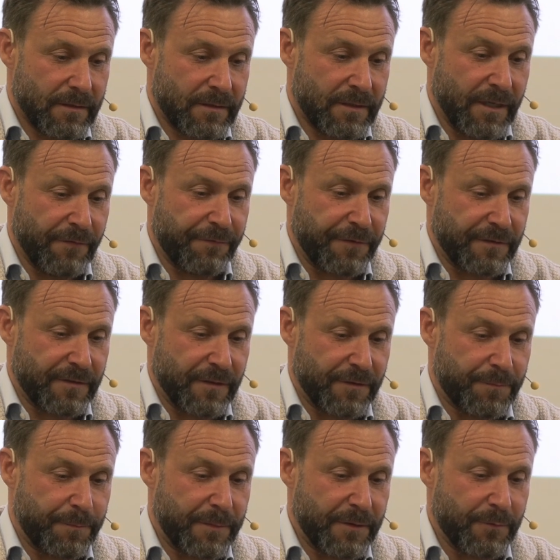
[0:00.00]

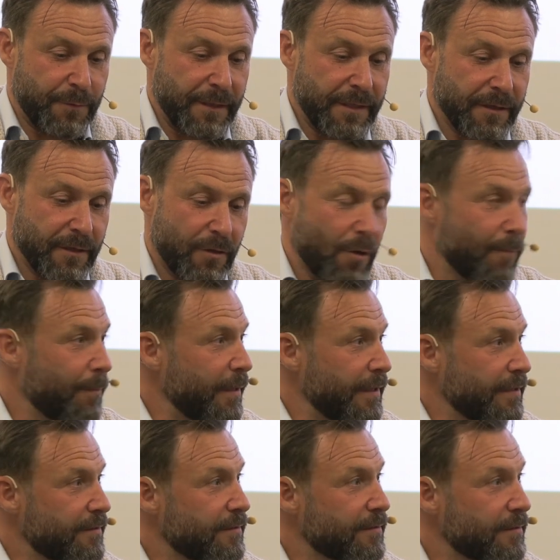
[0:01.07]
differences between the
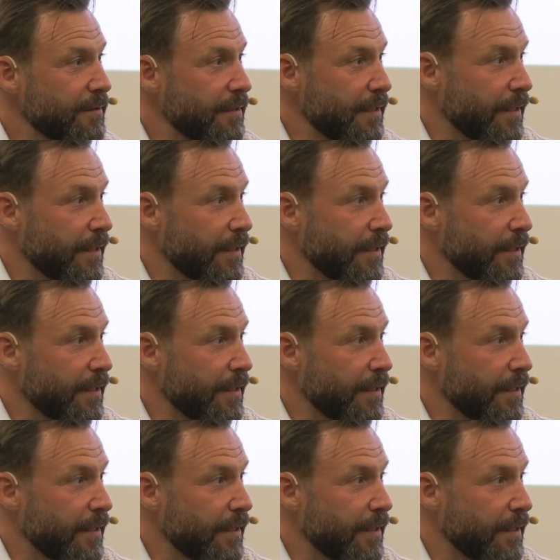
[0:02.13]
companies.